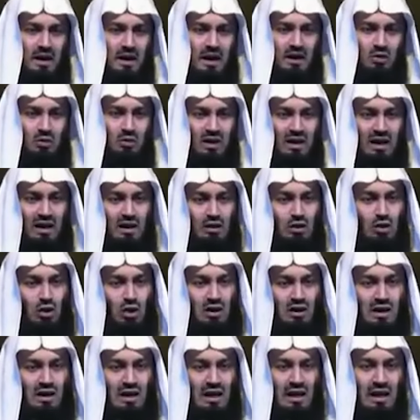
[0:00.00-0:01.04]
And when I
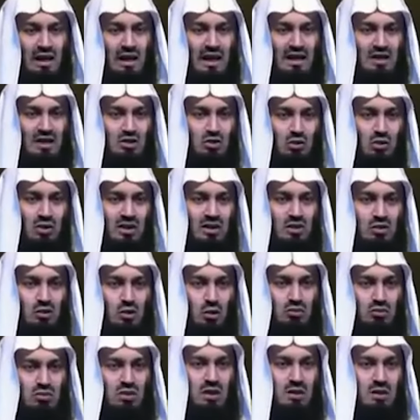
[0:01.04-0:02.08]
got there, I saw it
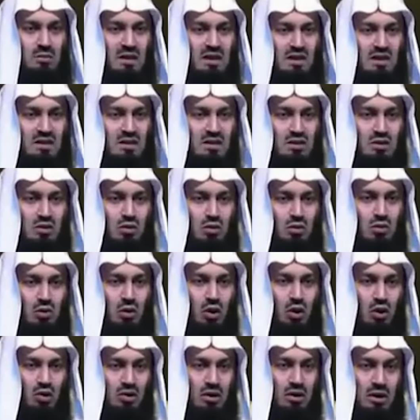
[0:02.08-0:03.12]
totally mixed. So,
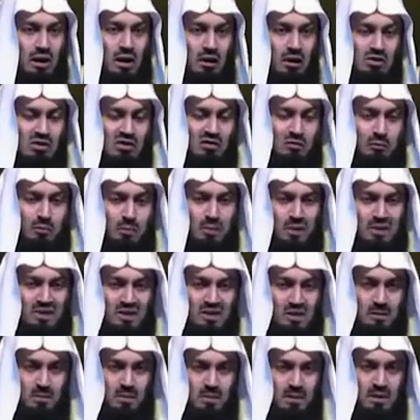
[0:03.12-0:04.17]
on grounds of
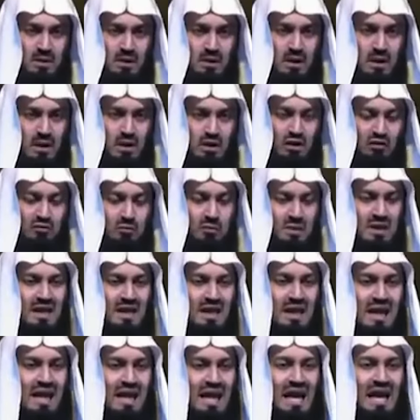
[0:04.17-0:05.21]
principle, of being
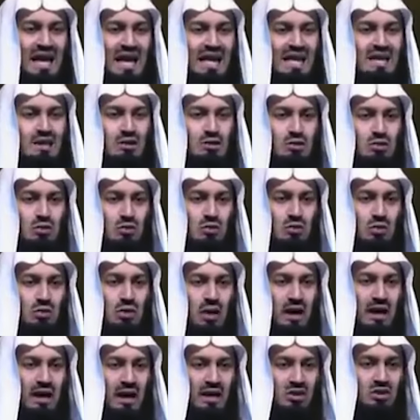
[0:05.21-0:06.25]
lied to,
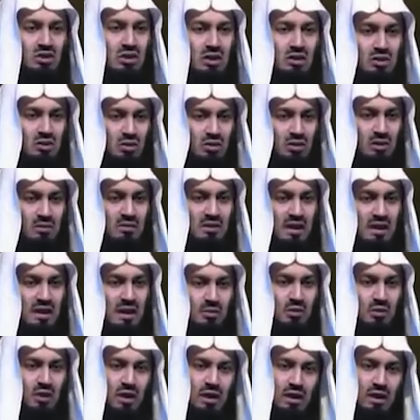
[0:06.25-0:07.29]
I actually told him,
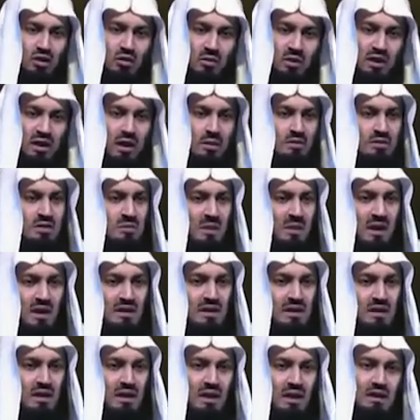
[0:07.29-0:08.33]
Salamu alaikum, and I'm
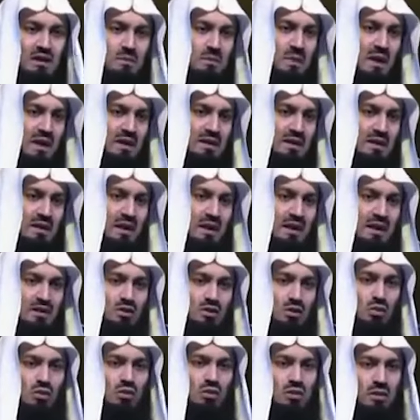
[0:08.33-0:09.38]
departing. And I departed. And I
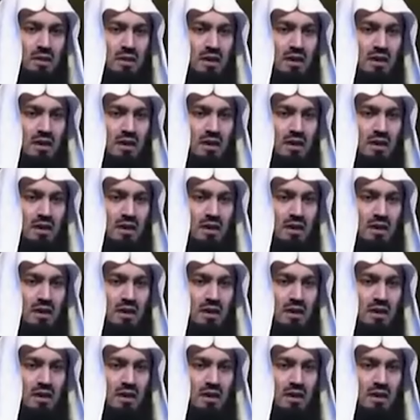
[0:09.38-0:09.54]
told